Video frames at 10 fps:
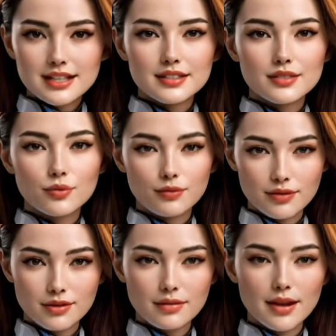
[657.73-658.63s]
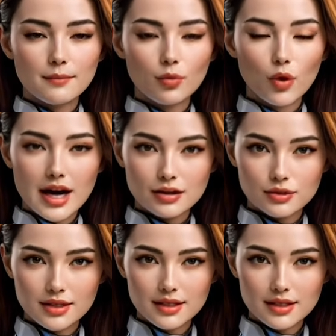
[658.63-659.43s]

and the square between them belongs to